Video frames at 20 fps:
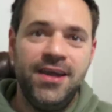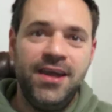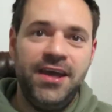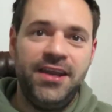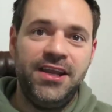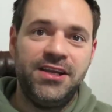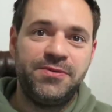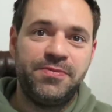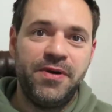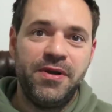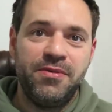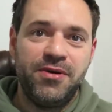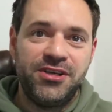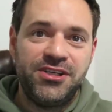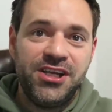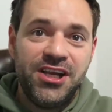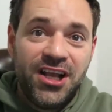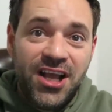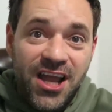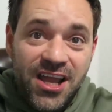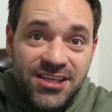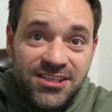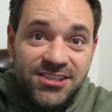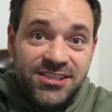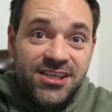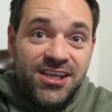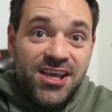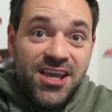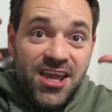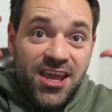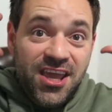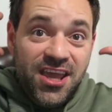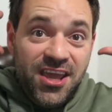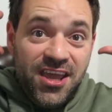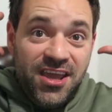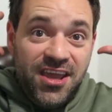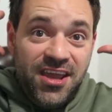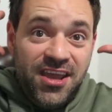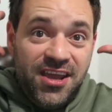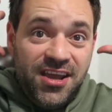And that's pretty much it, guys.
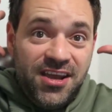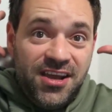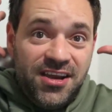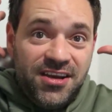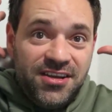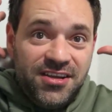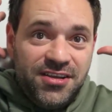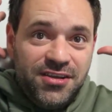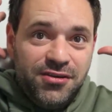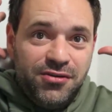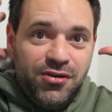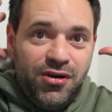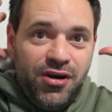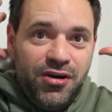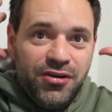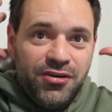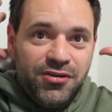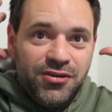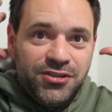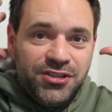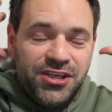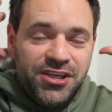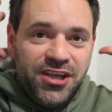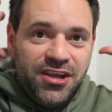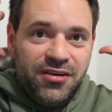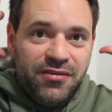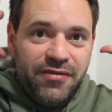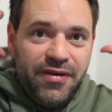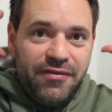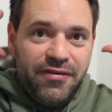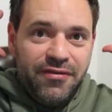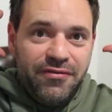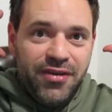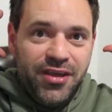And you know how it goes at the end of every